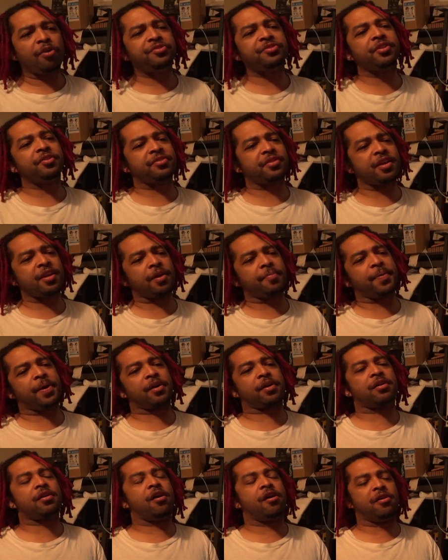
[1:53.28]
also think
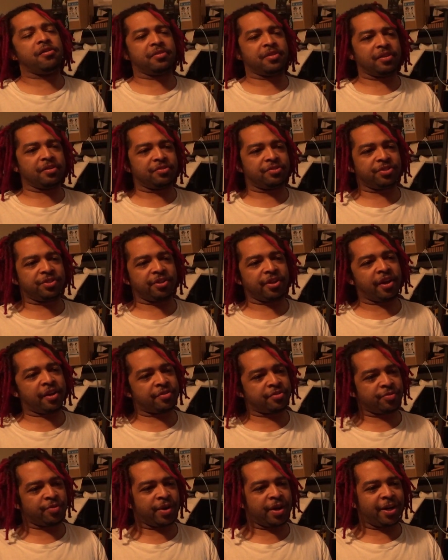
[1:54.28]
about Carnage
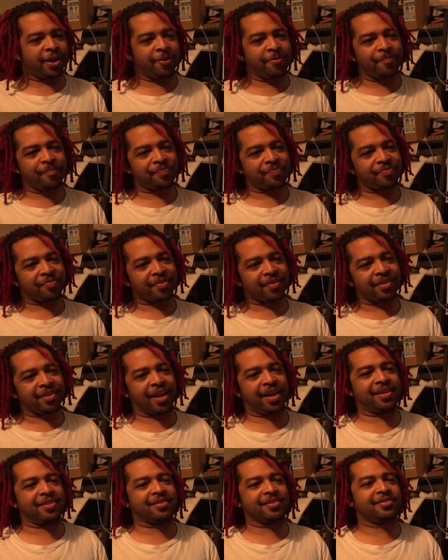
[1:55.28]
as well.
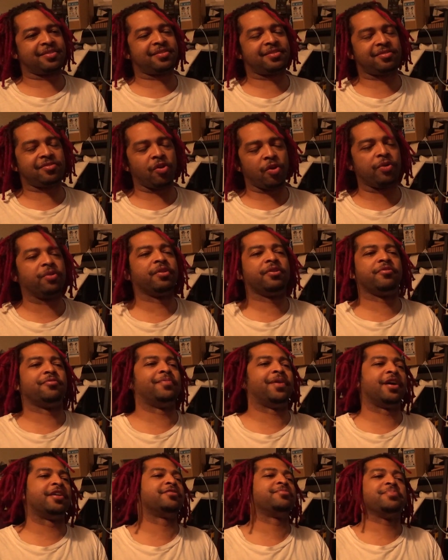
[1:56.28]
Like, this totally
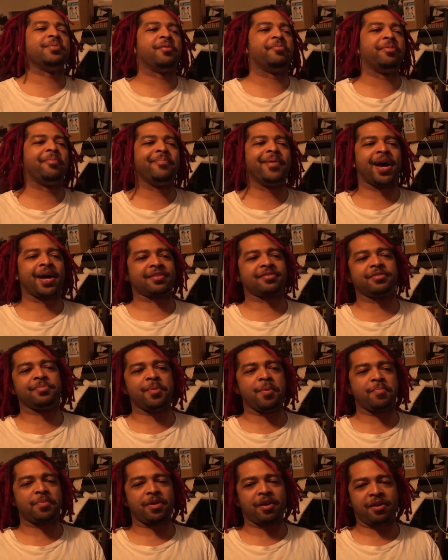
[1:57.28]
reminds me of the
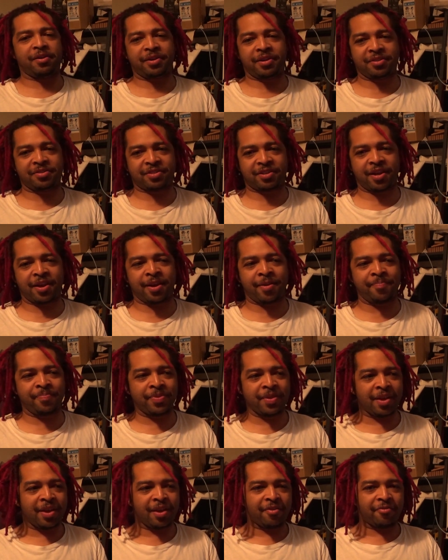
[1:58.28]
Maximum Carnage game.
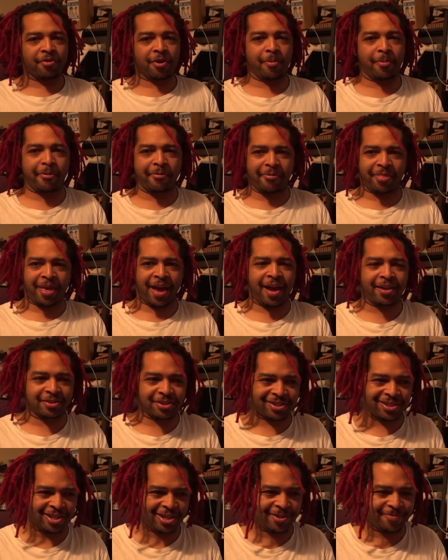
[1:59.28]
Remember that
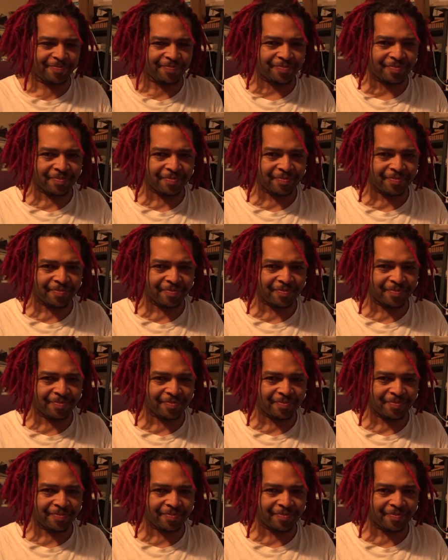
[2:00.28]
shit?